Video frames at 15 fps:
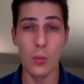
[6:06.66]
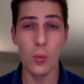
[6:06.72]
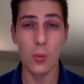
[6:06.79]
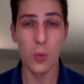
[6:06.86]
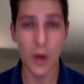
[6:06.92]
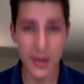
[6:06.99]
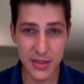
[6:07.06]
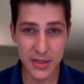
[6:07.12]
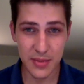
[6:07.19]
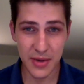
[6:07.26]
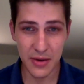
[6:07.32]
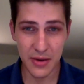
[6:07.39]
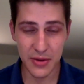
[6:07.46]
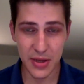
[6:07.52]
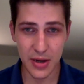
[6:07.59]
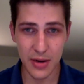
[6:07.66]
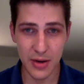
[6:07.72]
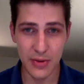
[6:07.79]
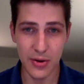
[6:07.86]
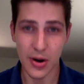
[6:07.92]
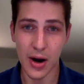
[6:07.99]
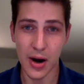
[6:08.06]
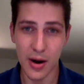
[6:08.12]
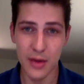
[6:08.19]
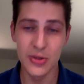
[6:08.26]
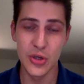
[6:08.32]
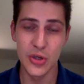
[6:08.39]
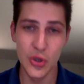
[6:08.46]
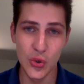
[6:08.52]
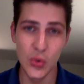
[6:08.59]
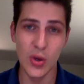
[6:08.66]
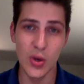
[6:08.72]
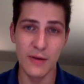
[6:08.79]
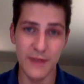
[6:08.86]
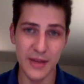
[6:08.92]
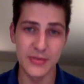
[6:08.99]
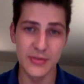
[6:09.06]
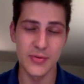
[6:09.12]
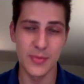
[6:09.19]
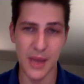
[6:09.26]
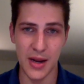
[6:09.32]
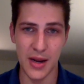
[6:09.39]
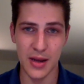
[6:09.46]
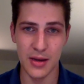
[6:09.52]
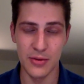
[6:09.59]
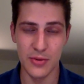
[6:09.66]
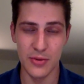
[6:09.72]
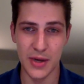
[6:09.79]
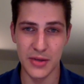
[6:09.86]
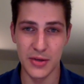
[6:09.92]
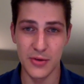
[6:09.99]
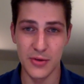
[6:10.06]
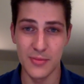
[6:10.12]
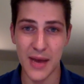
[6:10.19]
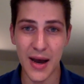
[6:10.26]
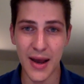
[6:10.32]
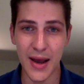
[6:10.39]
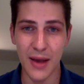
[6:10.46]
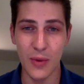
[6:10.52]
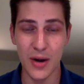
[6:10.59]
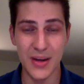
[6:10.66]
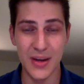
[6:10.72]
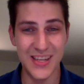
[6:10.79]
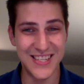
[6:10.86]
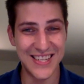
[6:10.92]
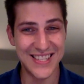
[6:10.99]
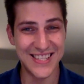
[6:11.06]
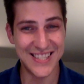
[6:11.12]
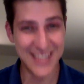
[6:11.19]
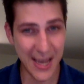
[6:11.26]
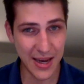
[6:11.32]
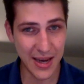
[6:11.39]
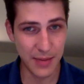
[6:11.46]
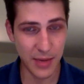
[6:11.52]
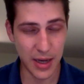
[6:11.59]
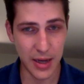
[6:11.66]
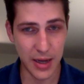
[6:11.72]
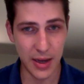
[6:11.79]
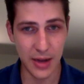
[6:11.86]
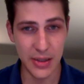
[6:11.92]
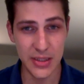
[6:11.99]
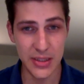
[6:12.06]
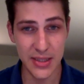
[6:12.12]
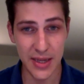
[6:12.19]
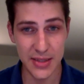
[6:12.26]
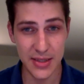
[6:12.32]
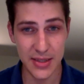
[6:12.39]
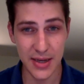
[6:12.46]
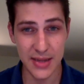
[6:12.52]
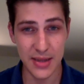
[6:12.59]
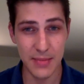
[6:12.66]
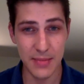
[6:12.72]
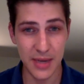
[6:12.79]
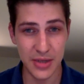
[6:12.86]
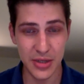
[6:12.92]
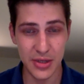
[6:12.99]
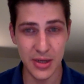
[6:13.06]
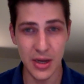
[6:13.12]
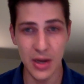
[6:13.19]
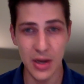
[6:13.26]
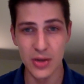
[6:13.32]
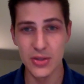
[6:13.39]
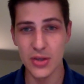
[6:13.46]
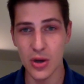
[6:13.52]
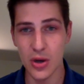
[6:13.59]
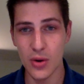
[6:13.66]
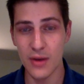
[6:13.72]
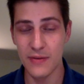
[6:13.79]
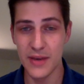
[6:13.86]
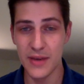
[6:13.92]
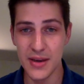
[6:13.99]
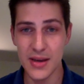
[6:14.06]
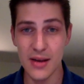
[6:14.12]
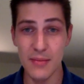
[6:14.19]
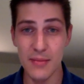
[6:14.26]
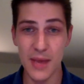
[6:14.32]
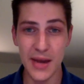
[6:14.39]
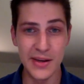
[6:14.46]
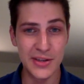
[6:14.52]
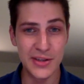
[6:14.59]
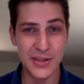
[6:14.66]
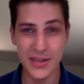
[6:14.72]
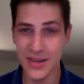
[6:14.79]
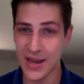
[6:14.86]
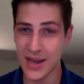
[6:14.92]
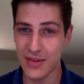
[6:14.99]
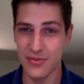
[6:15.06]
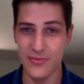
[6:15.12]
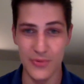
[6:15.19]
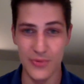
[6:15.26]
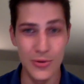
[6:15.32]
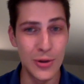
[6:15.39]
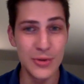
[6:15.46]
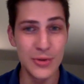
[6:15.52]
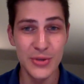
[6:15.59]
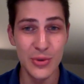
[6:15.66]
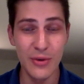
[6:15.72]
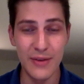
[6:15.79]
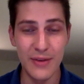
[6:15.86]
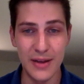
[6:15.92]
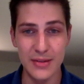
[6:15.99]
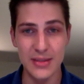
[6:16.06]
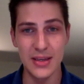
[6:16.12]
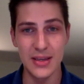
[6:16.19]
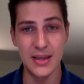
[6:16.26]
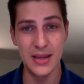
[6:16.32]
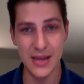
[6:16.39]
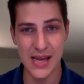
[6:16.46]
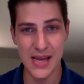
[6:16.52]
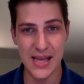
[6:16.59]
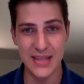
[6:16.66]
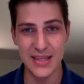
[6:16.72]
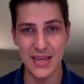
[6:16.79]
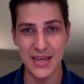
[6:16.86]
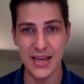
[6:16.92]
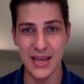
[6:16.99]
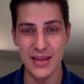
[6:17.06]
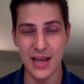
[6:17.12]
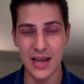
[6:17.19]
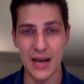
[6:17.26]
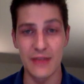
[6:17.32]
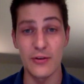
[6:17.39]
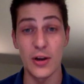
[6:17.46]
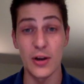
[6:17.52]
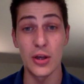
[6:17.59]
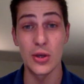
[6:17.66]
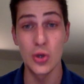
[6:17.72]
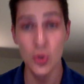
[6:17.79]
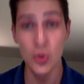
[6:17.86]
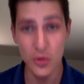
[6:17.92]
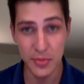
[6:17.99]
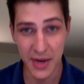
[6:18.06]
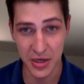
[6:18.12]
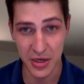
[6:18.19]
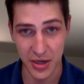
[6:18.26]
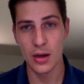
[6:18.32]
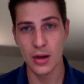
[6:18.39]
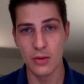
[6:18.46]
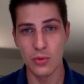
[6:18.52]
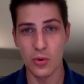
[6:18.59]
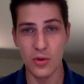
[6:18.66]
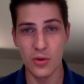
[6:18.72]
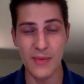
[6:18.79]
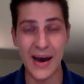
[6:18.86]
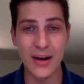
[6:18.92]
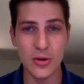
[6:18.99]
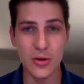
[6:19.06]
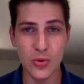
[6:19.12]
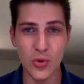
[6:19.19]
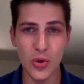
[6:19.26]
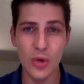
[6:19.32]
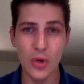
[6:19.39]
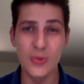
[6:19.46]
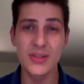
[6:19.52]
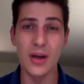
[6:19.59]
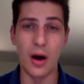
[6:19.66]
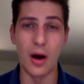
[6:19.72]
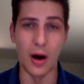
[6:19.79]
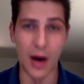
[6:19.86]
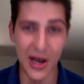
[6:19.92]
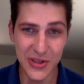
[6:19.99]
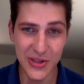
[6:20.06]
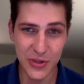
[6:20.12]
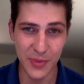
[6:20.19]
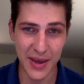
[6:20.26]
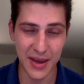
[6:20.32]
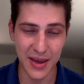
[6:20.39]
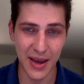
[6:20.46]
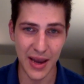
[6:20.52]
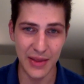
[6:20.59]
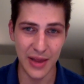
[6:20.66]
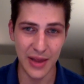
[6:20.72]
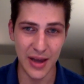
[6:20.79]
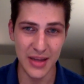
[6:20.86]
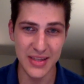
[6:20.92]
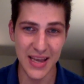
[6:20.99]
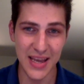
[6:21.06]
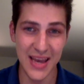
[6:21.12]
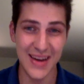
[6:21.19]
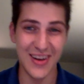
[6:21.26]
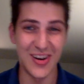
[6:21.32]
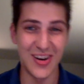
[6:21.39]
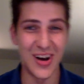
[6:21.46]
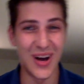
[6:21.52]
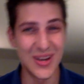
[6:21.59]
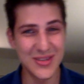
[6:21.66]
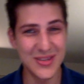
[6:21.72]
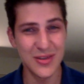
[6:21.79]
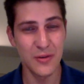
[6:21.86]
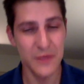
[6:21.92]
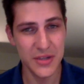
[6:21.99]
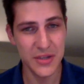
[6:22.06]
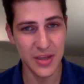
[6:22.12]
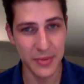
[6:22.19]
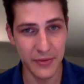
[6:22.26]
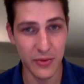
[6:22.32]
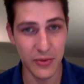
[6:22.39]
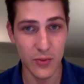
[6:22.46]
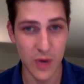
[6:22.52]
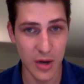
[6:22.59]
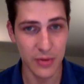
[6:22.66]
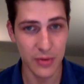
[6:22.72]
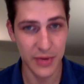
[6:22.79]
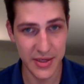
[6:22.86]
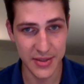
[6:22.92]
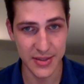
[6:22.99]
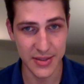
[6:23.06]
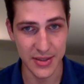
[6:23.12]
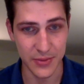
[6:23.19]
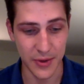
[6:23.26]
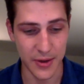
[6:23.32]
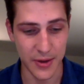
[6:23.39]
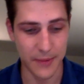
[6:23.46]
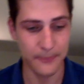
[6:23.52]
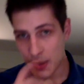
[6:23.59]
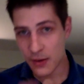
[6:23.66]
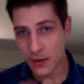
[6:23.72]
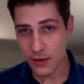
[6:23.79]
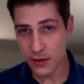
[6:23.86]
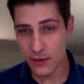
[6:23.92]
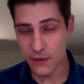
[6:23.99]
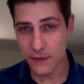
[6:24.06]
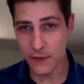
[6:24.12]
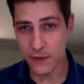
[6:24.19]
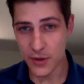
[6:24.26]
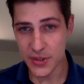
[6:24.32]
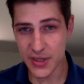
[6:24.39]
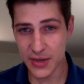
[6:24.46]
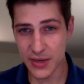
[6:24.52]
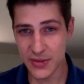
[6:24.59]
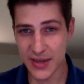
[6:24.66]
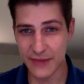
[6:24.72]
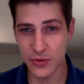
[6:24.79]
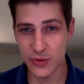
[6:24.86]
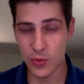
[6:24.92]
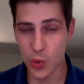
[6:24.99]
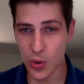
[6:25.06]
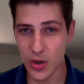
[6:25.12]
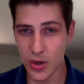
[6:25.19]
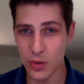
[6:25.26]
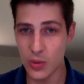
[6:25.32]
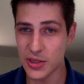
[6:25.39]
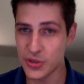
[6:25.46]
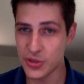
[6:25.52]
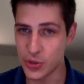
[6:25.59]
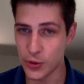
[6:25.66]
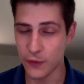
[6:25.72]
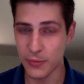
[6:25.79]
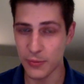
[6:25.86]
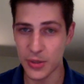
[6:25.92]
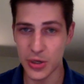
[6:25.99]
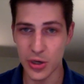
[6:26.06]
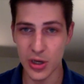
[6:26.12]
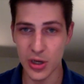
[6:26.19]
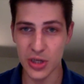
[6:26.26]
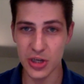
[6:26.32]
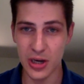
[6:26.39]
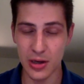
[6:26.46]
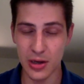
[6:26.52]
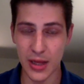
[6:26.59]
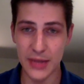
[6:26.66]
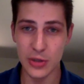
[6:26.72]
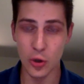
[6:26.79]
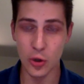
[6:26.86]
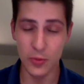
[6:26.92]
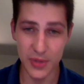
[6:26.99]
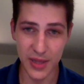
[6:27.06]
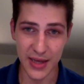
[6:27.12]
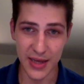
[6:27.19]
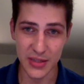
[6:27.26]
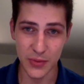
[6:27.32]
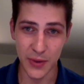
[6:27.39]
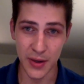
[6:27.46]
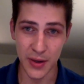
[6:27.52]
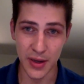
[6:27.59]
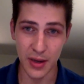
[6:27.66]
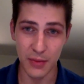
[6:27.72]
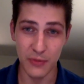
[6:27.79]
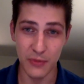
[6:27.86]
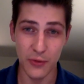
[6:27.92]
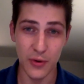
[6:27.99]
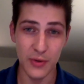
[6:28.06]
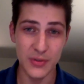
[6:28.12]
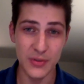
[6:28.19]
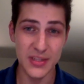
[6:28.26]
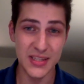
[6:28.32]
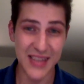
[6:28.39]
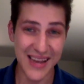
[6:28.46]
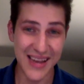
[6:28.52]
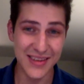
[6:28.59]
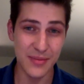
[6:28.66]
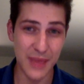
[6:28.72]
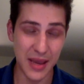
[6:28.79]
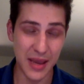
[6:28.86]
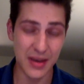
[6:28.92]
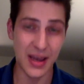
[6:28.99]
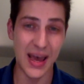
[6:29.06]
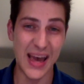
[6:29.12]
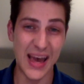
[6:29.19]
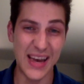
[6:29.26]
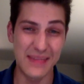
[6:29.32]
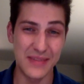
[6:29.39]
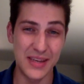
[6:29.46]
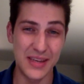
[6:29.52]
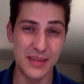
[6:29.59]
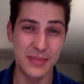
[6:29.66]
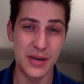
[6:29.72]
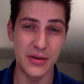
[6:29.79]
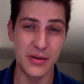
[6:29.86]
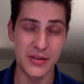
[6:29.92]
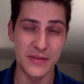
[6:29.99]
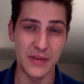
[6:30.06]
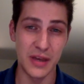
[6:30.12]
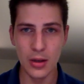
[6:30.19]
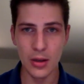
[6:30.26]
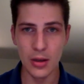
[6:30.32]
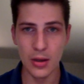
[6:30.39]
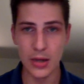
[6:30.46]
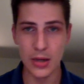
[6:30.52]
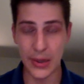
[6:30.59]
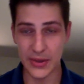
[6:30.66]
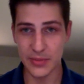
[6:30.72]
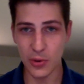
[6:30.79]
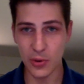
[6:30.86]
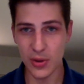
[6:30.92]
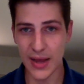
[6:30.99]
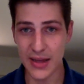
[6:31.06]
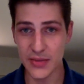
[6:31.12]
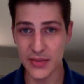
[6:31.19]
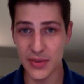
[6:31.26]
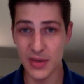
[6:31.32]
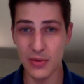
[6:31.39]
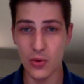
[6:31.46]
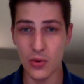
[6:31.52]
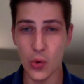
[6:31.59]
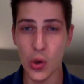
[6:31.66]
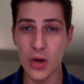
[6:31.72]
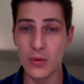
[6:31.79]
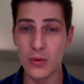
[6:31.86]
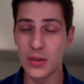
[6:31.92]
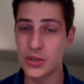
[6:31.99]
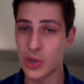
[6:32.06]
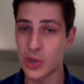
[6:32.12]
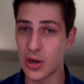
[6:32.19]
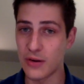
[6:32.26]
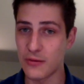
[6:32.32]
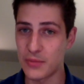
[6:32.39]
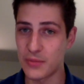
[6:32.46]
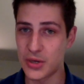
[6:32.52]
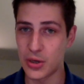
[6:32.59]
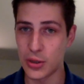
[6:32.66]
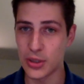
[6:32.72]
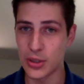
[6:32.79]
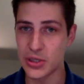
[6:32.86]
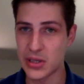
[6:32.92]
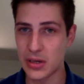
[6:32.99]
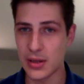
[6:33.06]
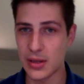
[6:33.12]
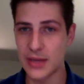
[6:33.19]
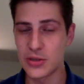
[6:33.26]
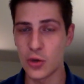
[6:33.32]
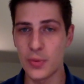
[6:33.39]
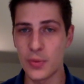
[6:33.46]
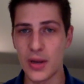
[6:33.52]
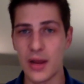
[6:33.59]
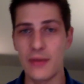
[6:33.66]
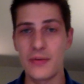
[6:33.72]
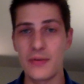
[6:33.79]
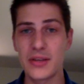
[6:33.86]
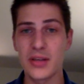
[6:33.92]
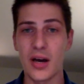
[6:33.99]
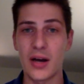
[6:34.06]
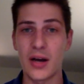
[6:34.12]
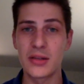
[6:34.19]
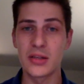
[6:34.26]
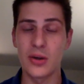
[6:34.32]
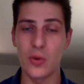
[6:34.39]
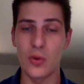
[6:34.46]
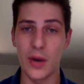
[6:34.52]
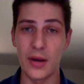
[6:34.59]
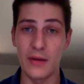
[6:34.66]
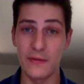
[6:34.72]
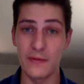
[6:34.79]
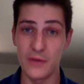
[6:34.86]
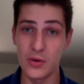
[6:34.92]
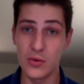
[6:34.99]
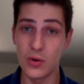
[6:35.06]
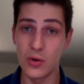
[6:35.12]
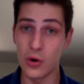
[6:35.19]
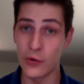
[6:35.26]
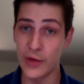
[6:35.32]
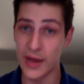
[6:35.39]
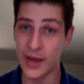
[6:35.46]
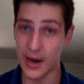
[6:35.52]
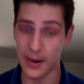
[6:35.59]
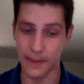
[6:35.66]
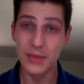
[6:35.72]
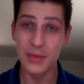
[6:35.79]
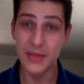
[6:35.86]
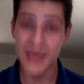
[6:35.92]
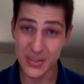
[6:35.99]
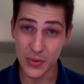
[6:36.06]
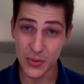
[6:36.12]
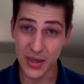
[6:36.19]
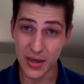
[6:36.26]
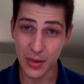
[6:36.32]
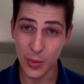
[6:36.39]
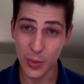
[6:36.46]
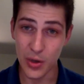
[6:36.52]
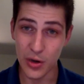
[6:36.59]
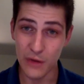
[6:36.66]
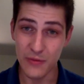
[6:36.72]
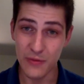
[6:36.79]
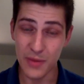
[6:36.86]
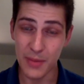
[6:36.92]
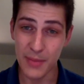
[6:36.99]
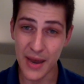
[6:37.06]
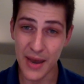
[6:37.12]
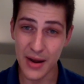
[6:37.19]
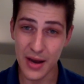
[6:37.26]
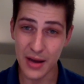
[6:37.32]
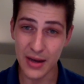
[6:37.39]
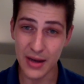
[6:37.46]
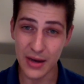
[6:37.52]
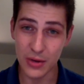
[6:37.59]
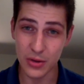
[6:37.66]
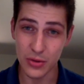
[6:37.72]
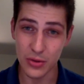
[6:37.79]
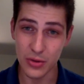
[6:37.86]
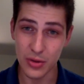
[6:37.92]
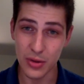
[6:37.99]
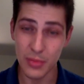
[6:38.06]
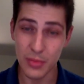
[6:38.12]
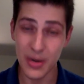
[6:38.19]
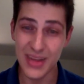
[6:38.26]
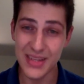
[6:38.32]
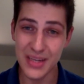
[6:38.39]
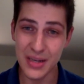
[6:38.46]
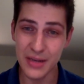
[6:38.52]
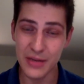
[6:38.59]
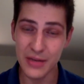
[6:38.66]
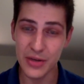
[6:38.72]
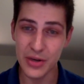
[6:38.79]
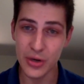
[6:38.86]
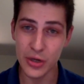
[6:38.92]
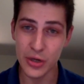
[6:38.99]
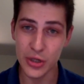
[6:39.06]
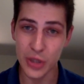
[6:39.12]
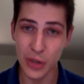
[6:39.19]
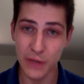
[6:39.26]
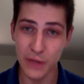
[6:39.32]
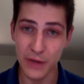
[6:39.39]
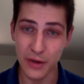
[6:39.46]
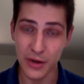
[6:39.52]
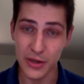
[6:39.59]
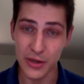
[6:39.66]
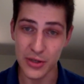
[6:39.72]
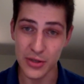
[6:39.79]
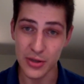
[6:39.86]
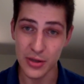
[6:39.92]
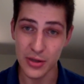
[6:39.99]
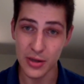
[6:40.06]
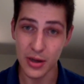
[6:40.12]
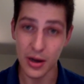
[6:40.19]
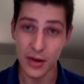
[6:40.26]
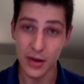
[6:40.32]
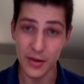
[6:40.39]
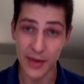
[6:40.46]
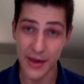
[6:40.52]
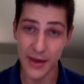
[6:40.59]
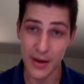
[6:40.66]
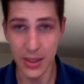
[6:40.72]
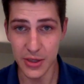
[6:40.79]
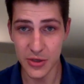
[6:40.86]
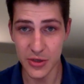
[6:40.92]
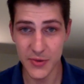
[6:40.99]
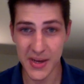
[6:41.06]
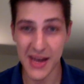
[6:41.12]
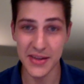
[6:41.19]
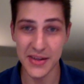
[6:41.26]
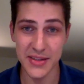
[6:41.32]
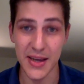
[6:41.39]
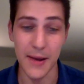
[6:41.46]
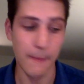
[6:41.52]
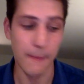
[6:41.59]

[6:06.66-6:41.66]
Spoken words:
want to be out there, there are two events remaining in the race to Dubai where he sits second behind Henrik Stenson, as I mentioned. So if he can manage to get through those two events, he is in line for a huge paycheck. Rory McIlroy was also making headlines, and also for some of the wrong reasons this week. First, it was after Rory withdrew from the Turkish Airlines Open last week, before he was set to make a hefty appearance fee. Now, I spoke last week about Rory withdrawing from the Turkish Airlines Open, and this caused quite a feud over there. But this week, we heard from Ahmet Agaoglu, the president of the Turkish Golf Federation, on the matter. Here's what he had to say.